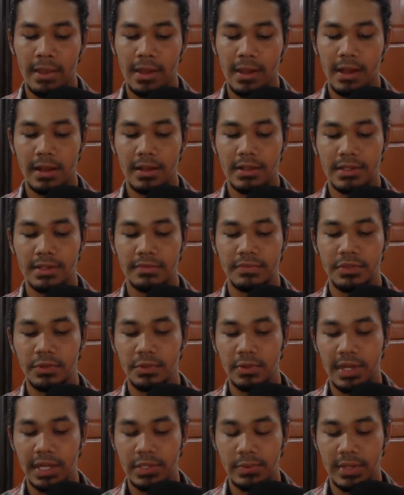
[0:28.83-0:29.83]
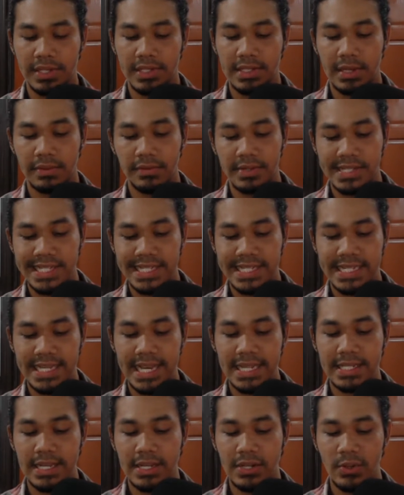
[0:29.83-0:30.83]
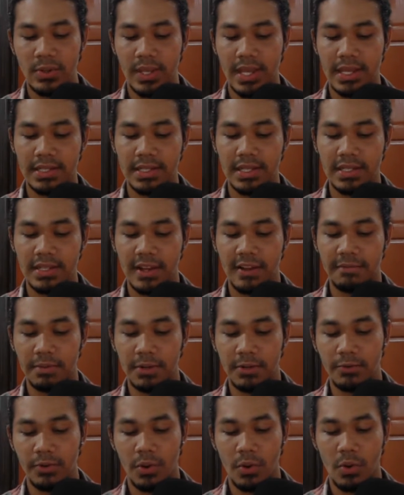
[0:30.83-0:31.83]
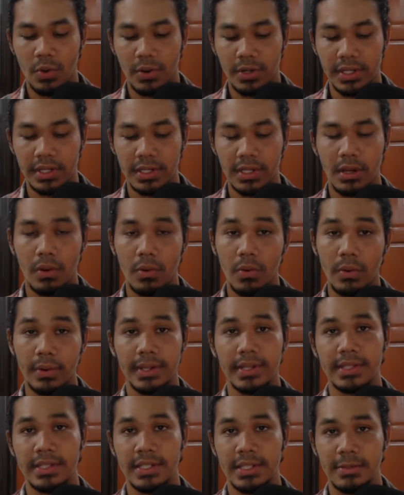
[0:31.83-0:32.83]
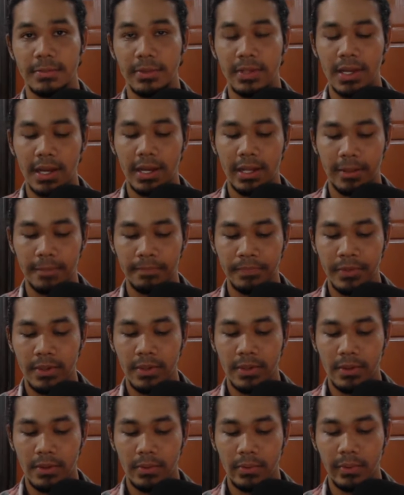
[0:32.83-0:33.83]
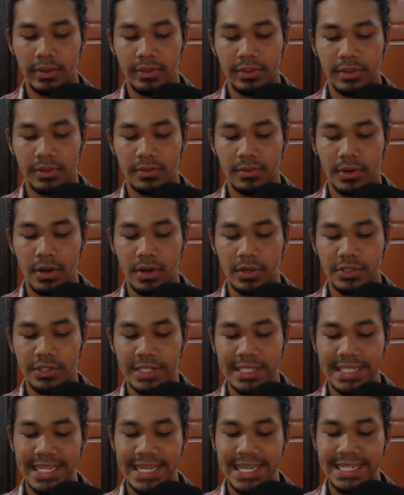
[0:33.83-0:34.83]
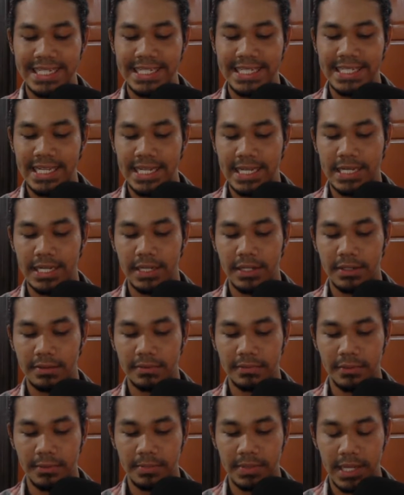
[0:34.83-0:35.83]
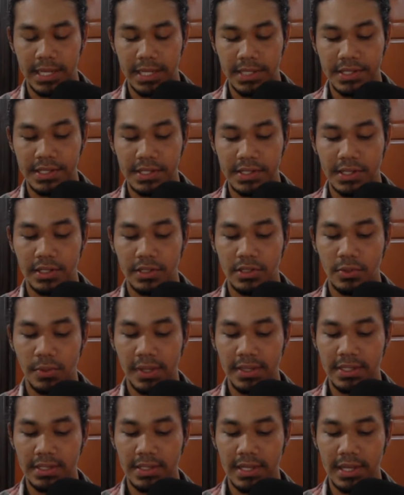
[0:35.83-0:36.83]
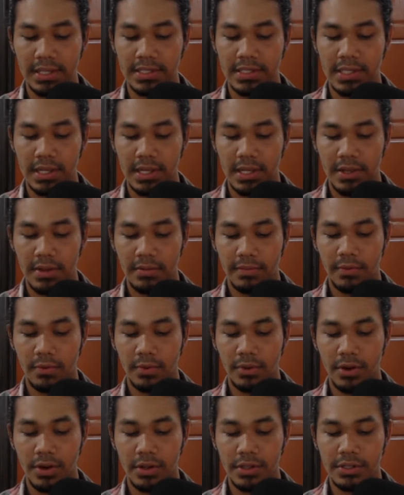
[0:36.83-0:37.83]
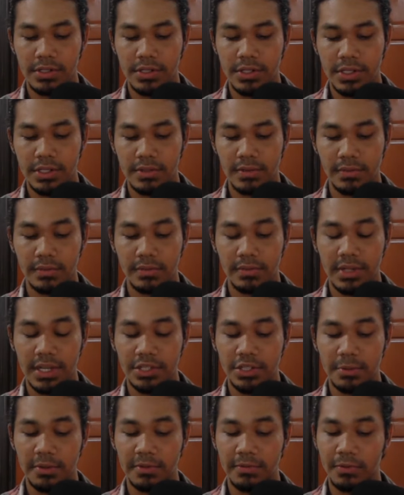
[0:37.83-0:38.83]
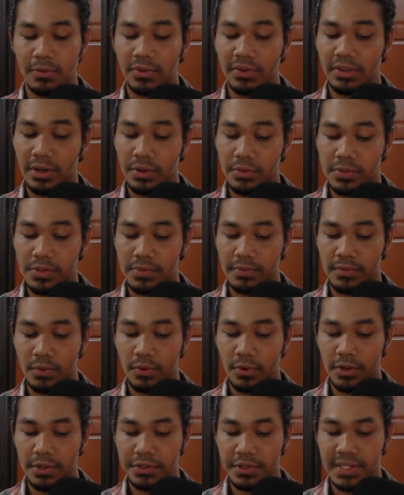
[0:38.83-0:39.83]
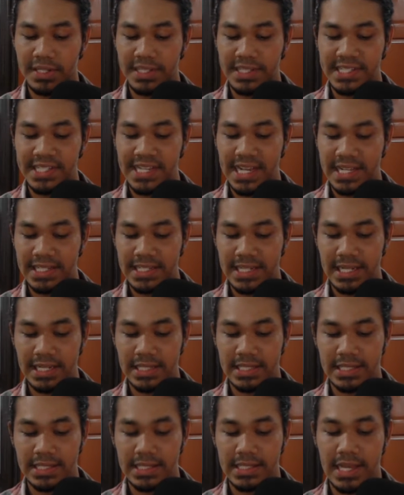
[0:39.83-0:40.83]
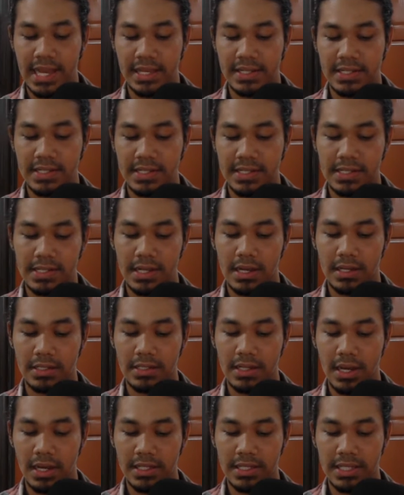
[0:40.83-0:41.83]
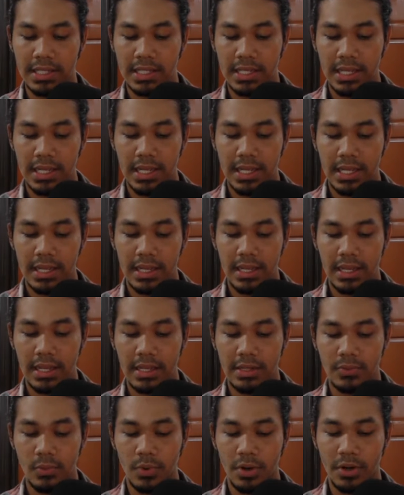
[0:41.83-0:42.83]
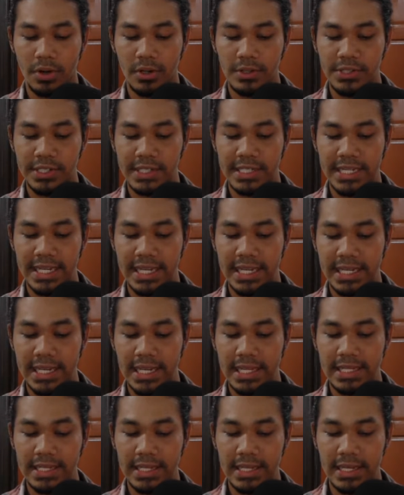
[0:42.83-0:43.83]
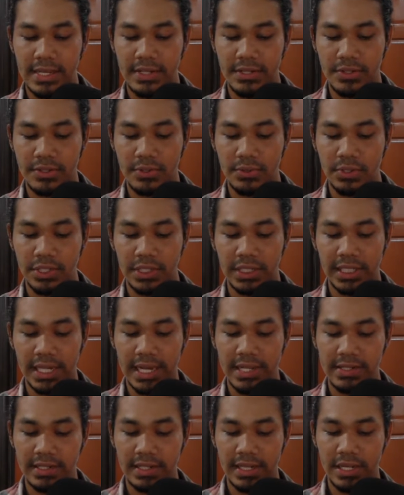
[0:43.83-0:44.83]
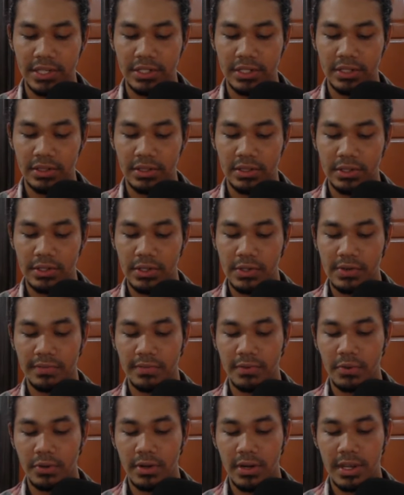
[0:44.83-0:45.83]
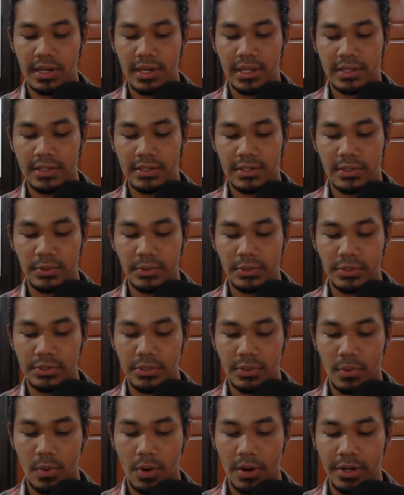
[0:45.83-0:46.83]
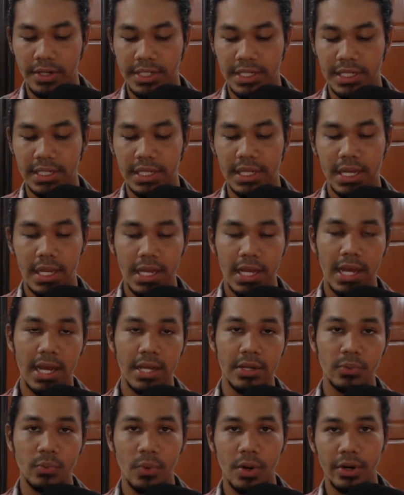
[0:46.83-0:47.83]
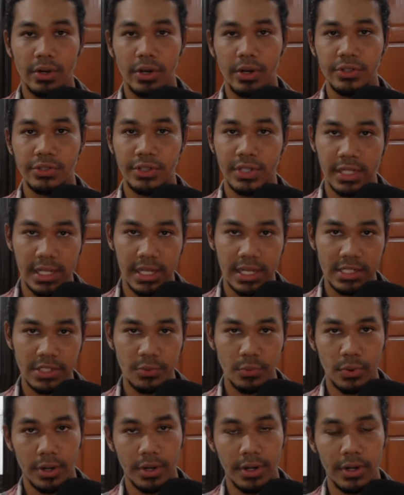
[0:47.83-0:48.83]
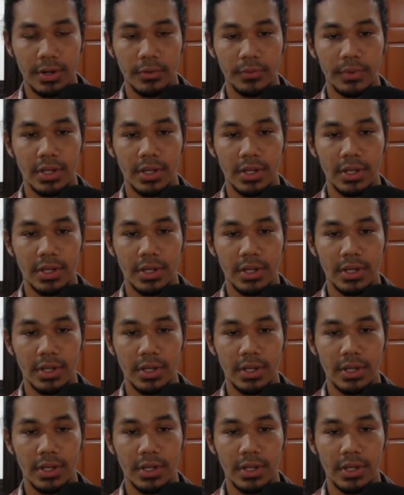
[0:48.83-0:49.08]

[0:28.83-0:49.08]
As of July 27th, 19 new cases have been recorded, according to DPI, with 389 confirmed cases, 20 deaths, 4,416 tests conducted, and 188 in institutional isolation, 34 in institutional quarantine, and 181